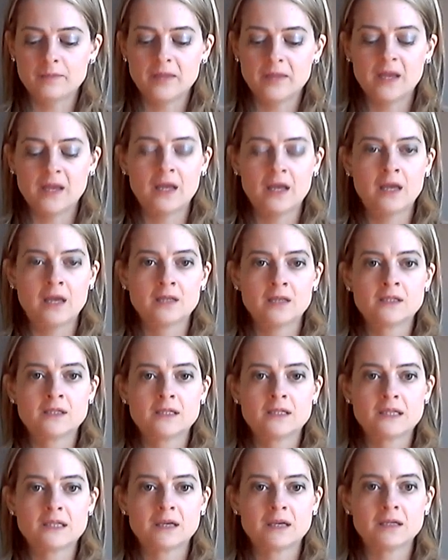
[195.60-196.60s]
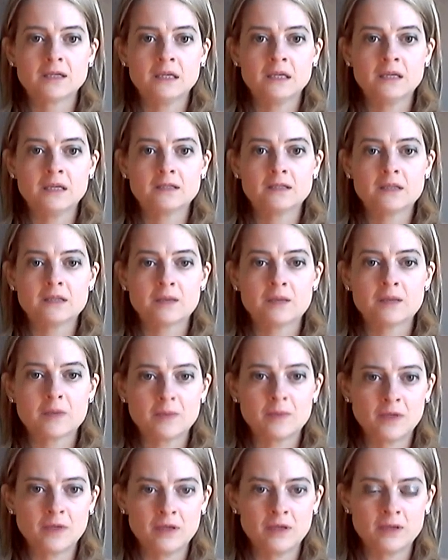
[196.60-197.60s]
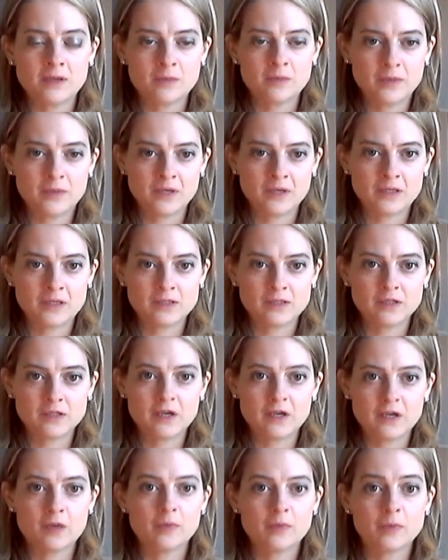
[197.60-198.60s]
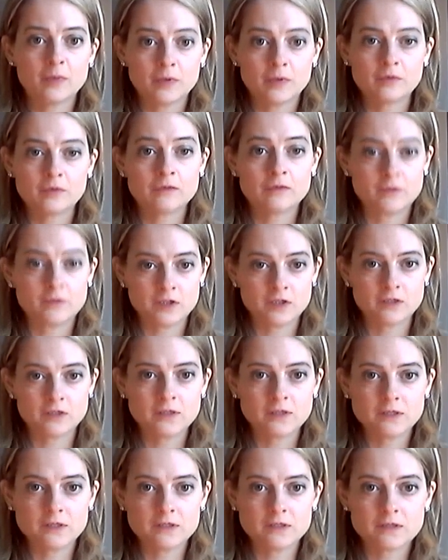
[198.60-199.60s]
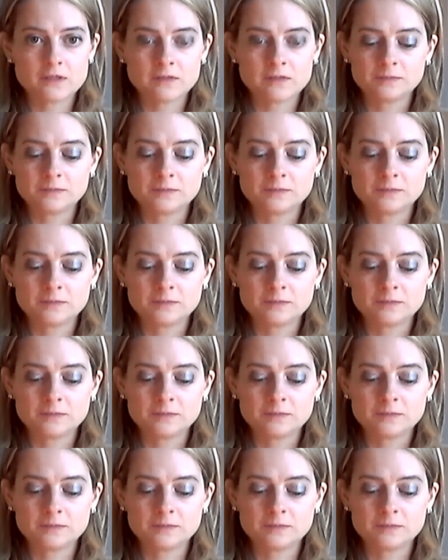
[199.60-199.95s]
and techniques that might be in place to help improve efficiencies.